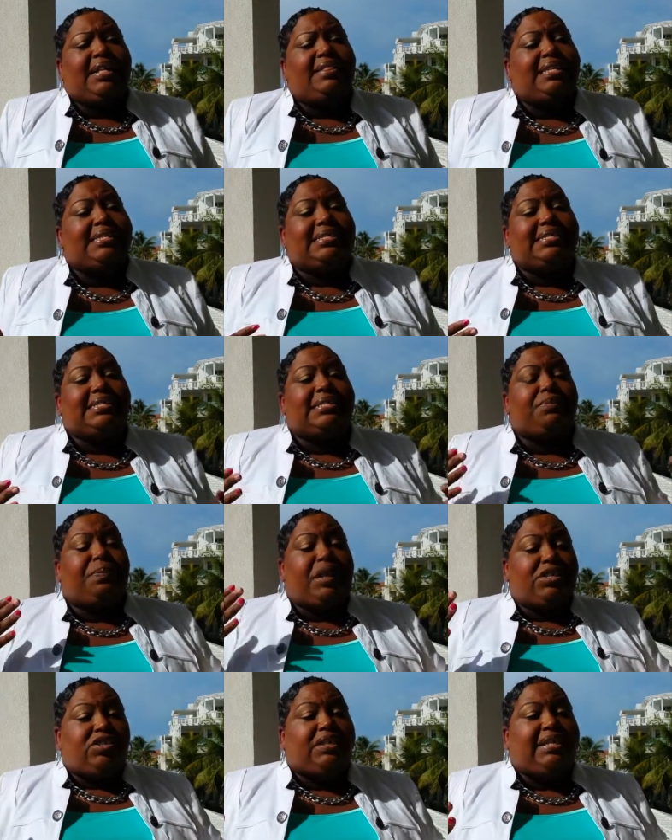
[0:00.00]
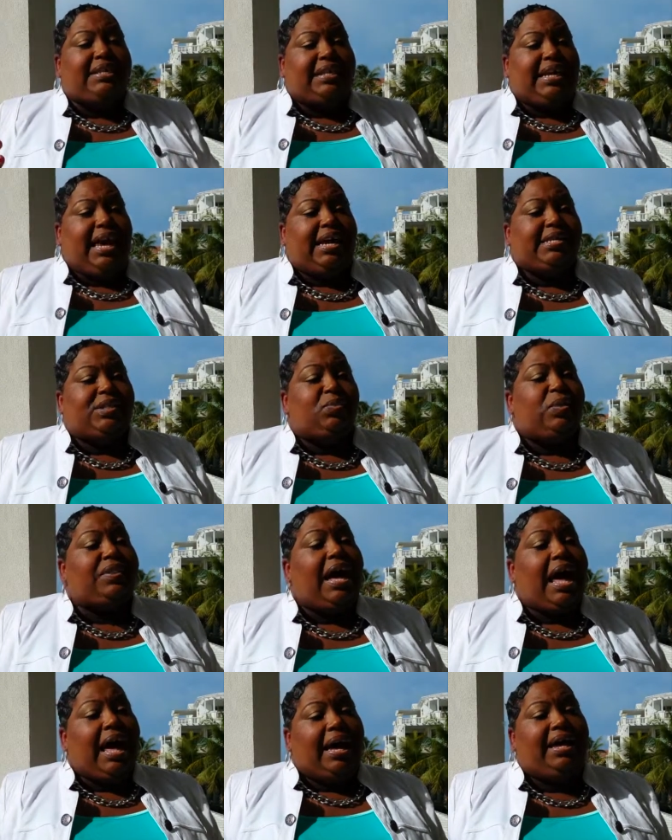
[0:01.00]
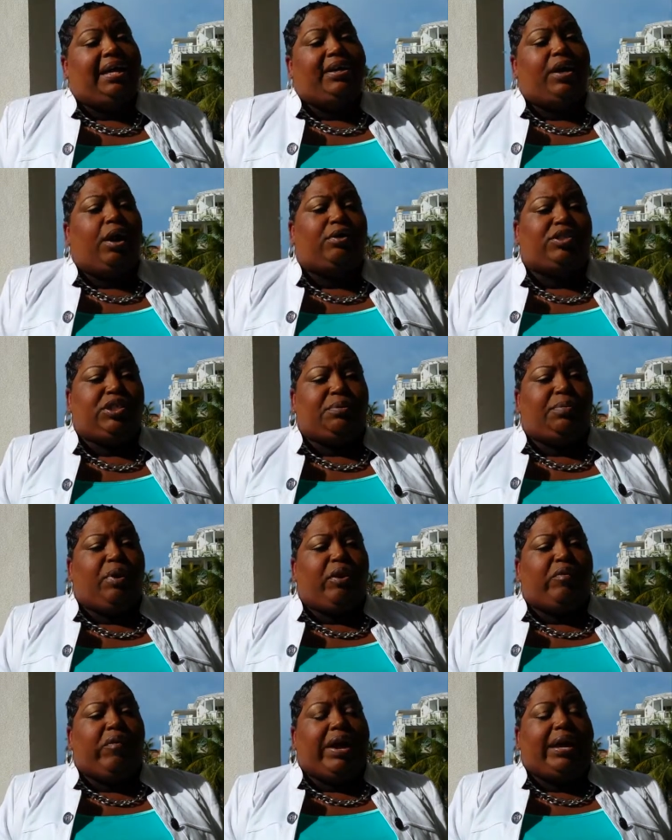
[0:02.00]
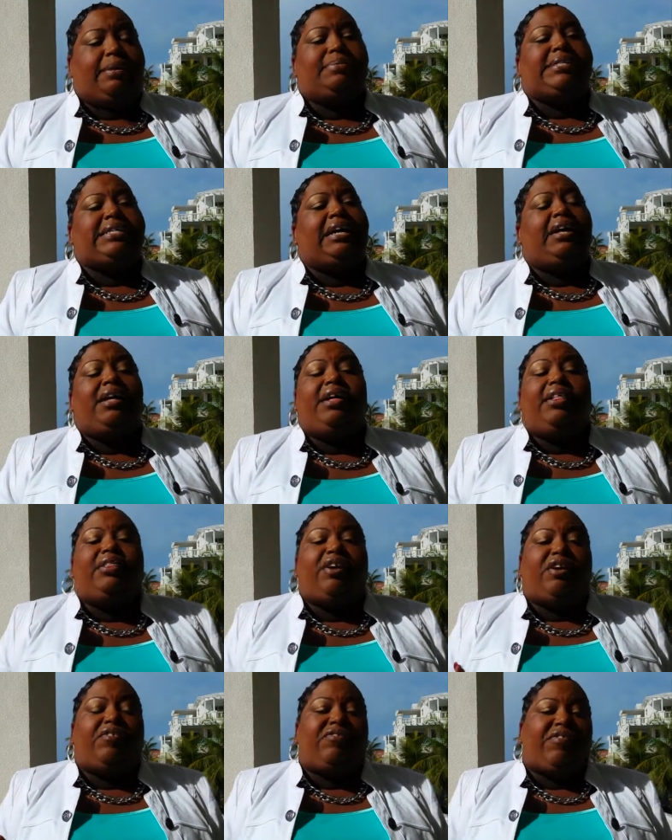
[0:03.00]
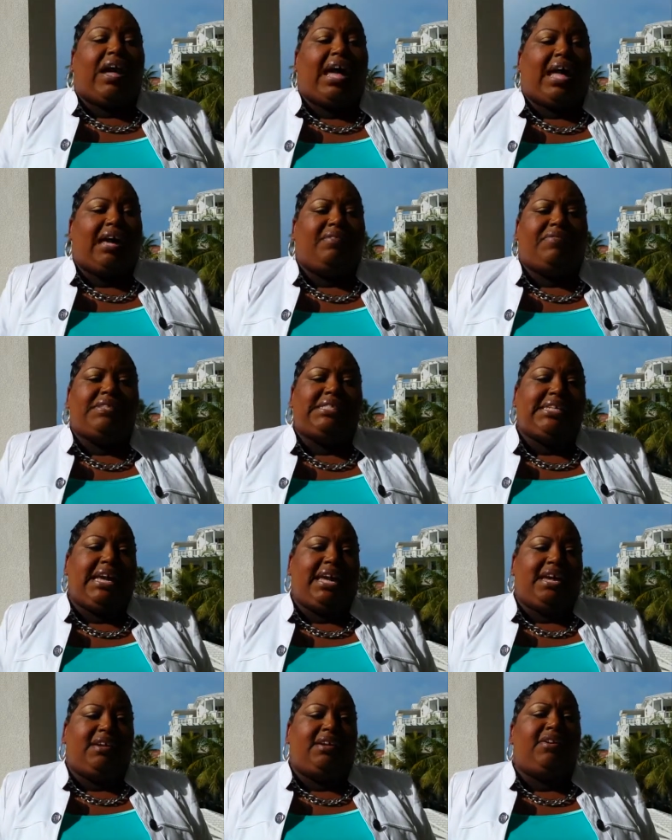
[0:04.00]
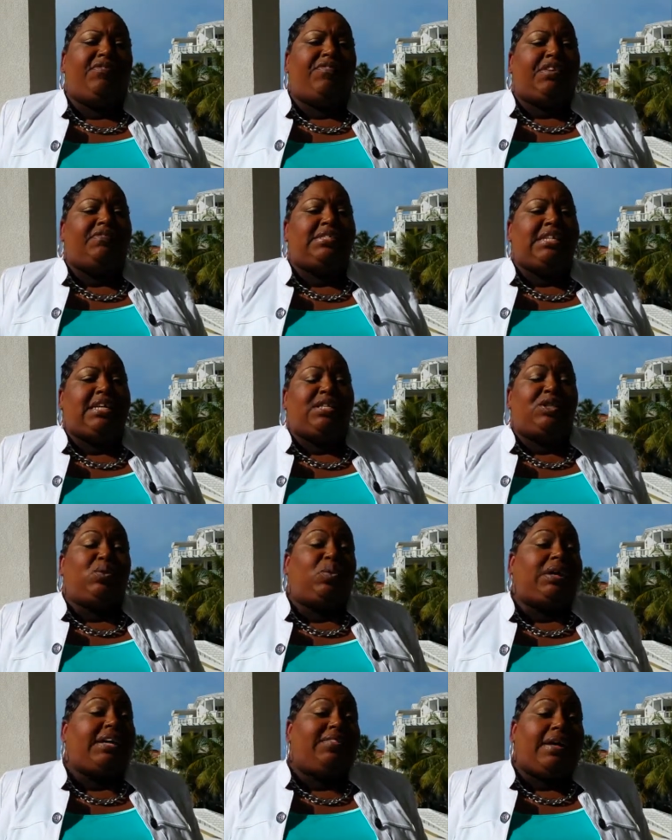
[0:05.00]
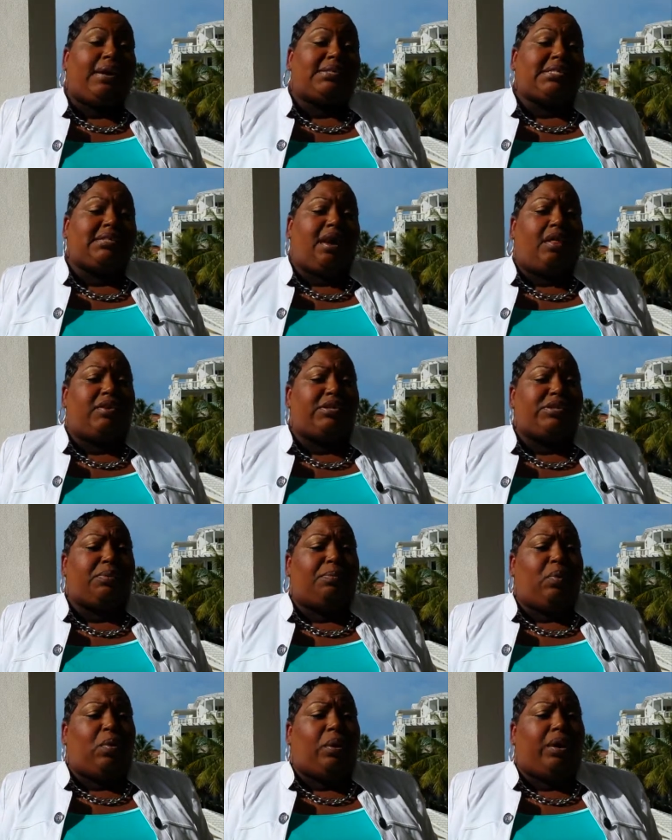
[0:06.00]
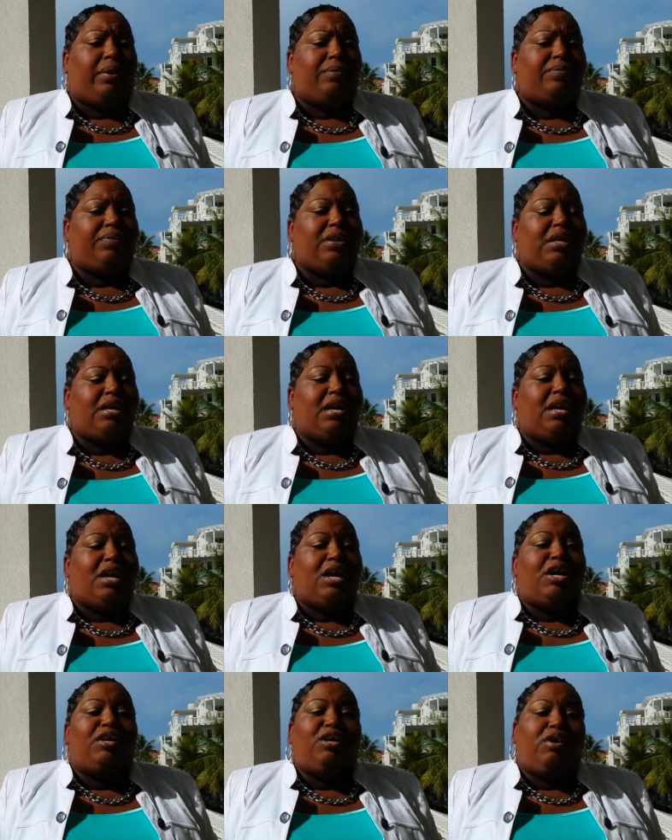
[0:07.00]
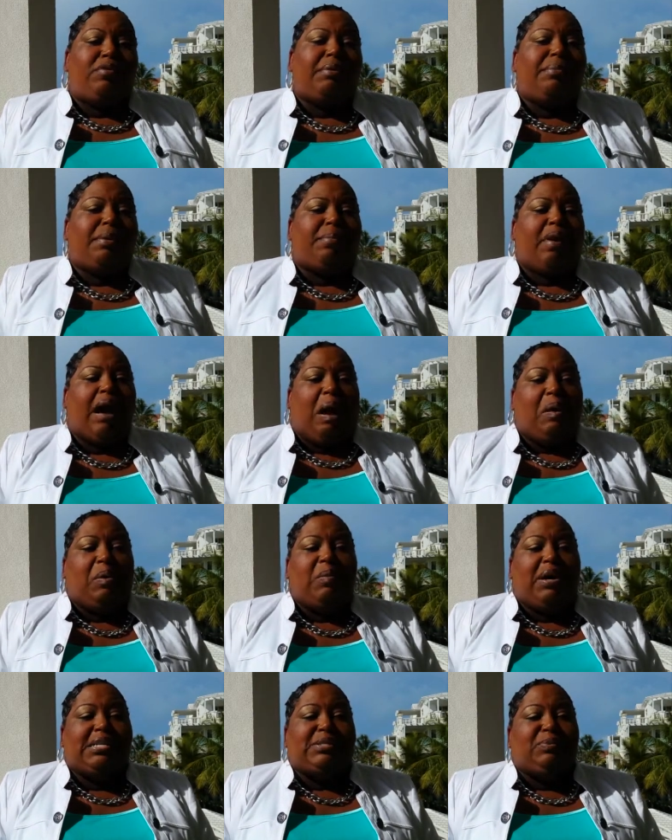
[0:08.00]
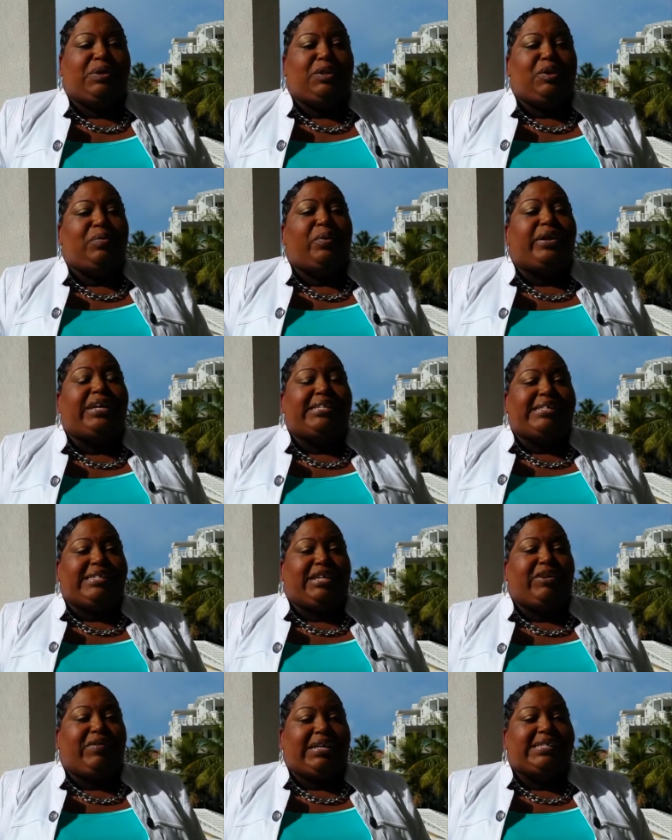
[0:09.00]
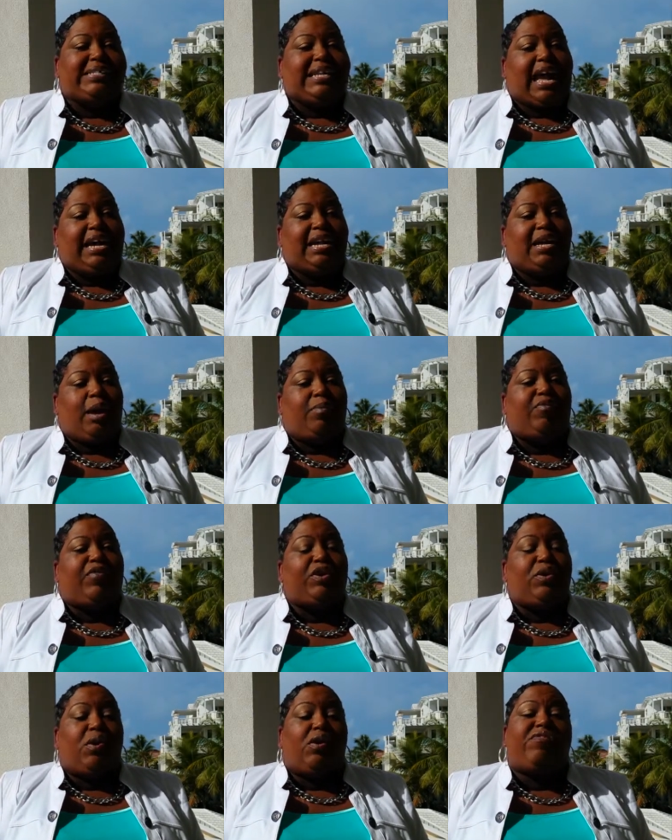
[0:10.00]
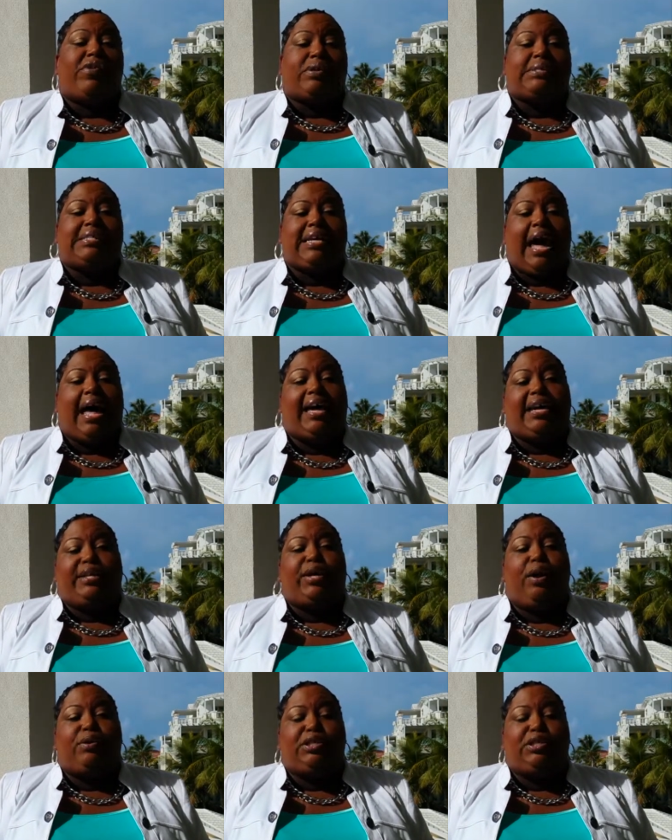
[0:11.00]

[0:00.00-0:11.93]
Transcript: This is especially the case with high-end coaching programs that are $5,000, $10,000, $15,000, $20,000 or more. You remember how it was when you were considering signing up for your first high-end